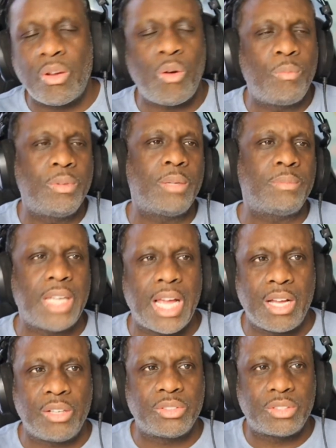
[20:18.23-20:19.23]
So I opened up the
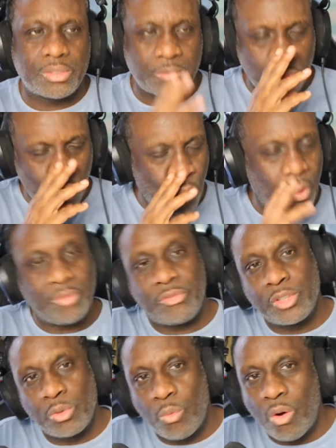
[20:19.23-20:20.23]
house,
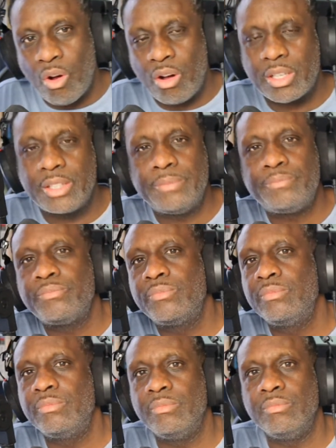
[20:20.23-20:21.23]
went for the walk,
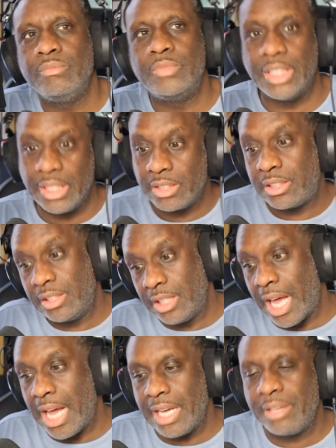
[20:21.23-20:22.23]
did a
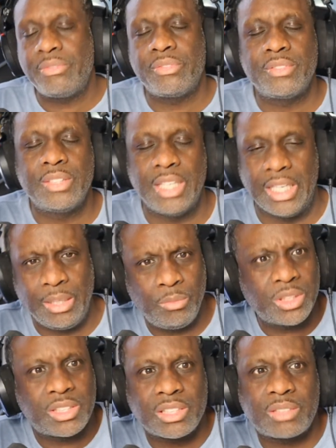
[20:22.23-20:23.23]
live, and
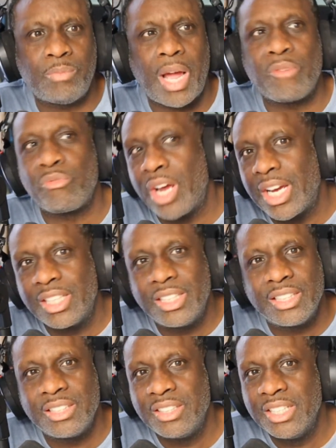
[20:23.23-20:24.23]
it was just my
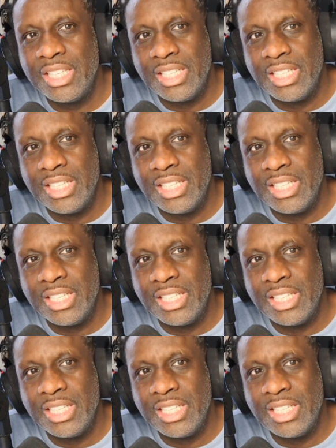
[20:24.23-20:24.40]
regular.